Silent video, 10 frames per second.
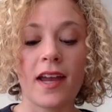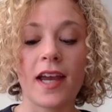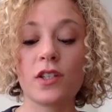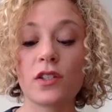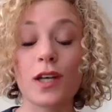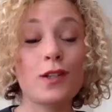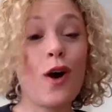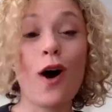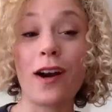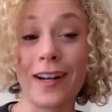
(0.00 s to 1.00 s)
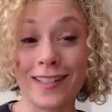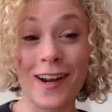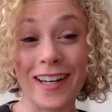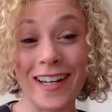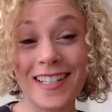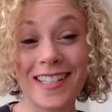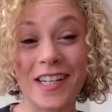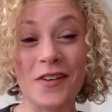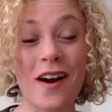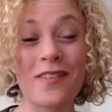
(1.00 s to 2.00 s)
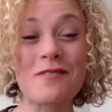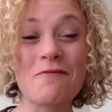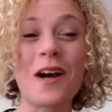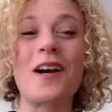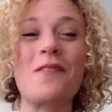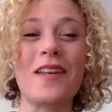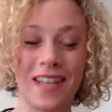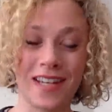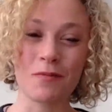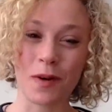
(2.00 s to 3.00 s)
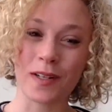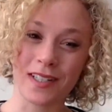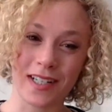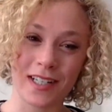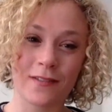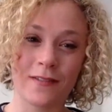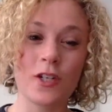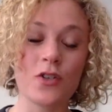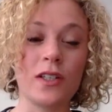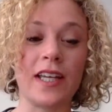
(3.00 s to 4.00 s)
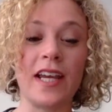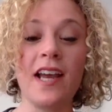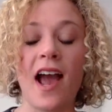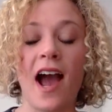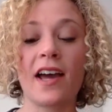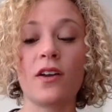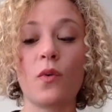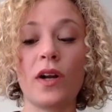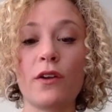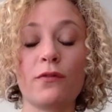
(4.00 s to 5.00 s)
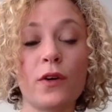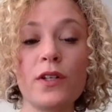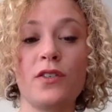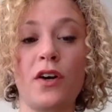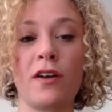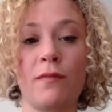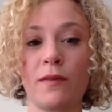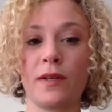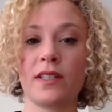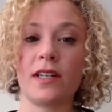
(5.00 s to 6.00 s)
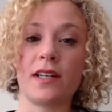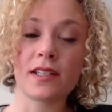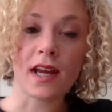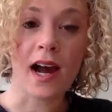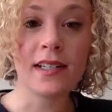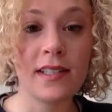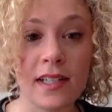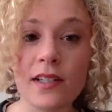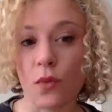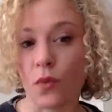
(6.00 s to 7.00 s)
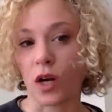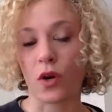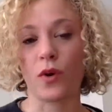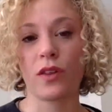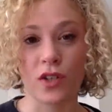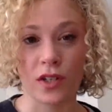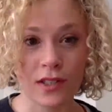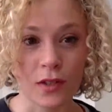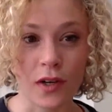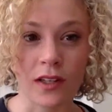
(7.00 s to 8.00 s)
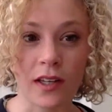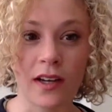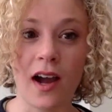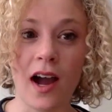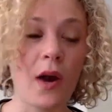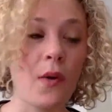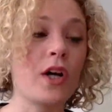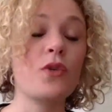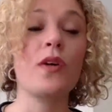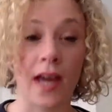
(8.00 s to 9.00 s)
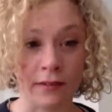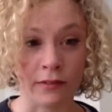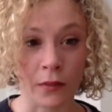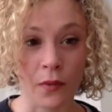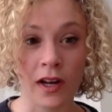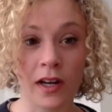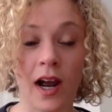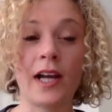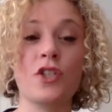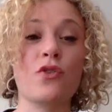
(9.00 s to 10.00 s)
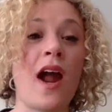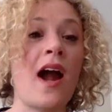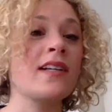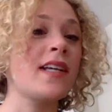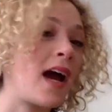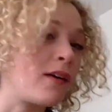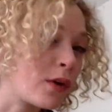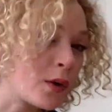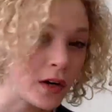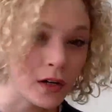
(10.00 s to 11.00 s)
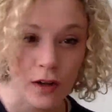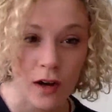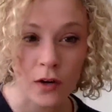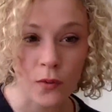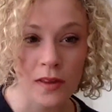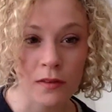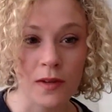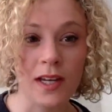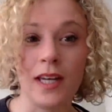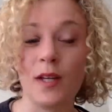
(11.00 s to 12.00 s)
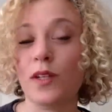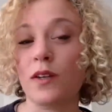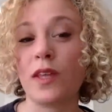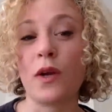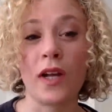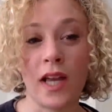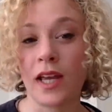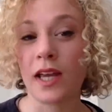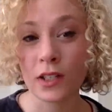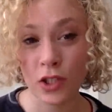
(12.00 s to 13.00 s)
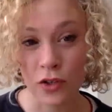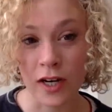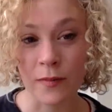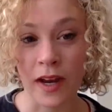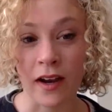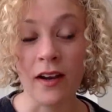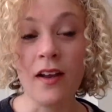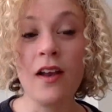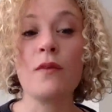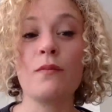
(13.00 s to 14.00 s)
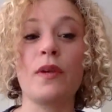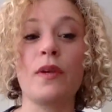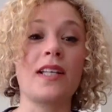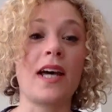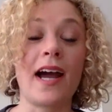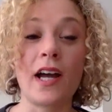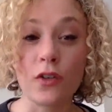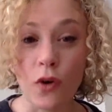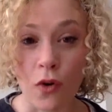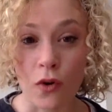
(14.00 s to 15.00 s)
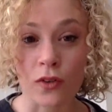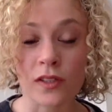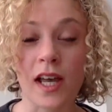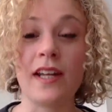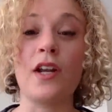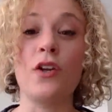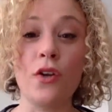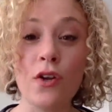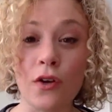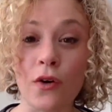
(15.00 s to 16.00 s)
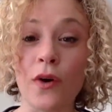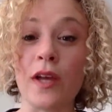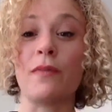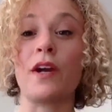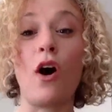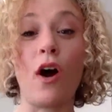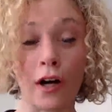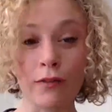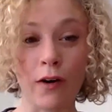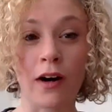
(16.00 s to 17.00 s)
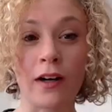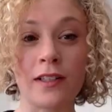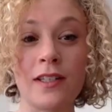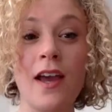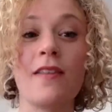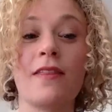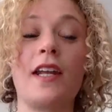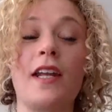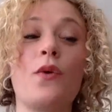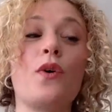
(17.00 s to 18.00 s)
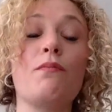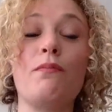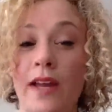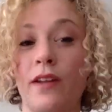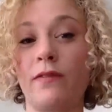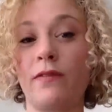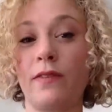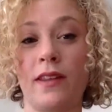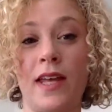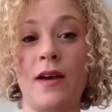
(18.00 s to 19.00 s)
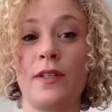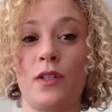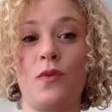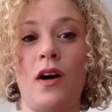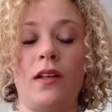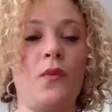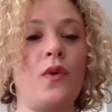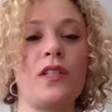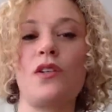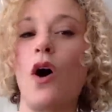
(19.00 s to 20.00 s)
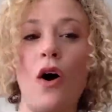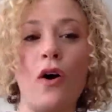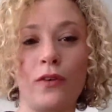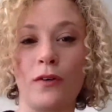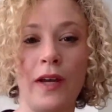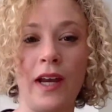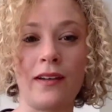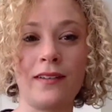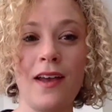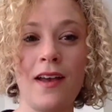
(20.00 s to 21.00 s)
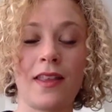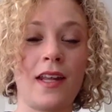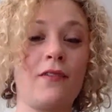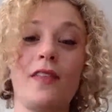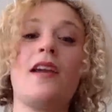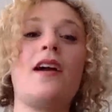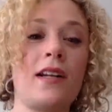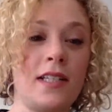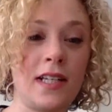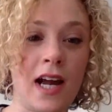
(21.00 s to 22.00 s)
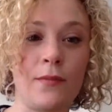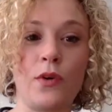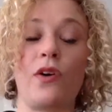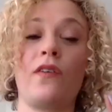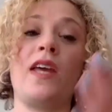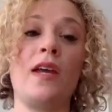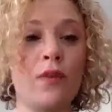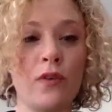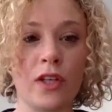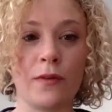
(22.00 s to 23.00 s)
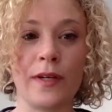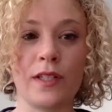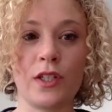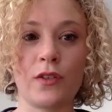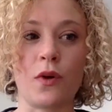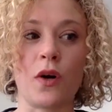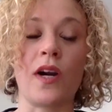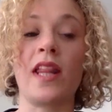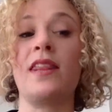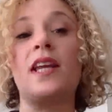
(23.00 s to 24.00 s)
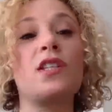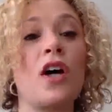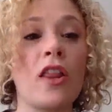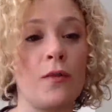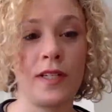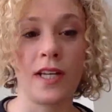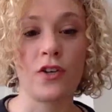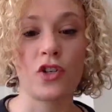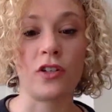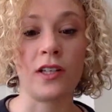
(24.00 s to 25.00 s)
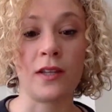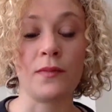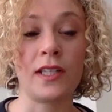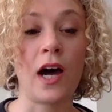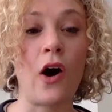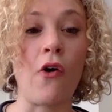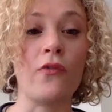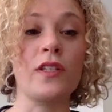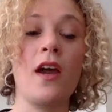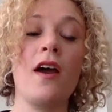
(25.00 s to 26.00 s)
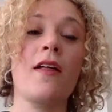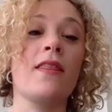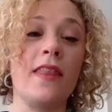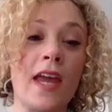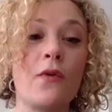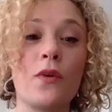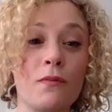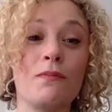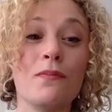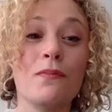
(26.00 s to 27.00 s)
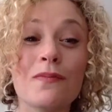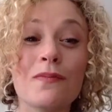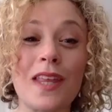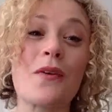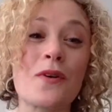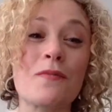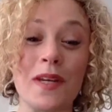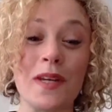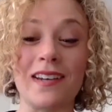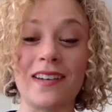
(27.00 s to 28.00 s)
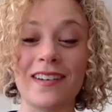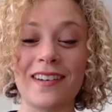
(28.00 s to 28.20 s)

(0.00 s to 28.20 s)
it's hard. It's not easy. You have to work with each person individually. And when I first started my business, I didn't work with just the willing. I worked with everyone. I dragged everyone along with me, even if they were kicking and screaming, because I had goals and I knew in my heart of hearts that it would benefit them as well. It wasn't all for me. That if they got to Diamond or if they moved their business forward and they saw the potential in themselves, it would be